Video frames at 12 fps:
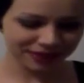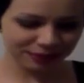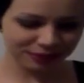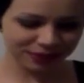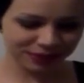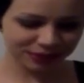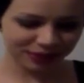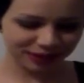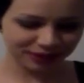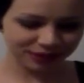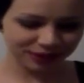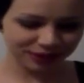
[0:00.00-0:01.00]
Number
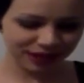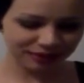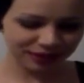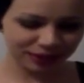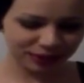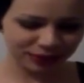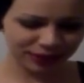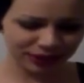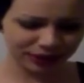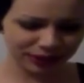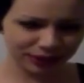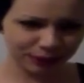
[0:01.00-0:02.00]
12, do you have any
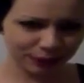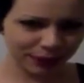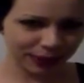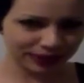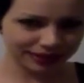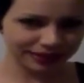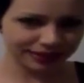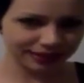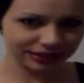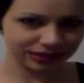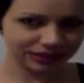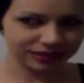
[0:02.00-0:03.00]
weird body
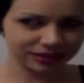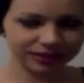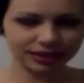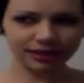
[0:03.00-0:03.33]
skills?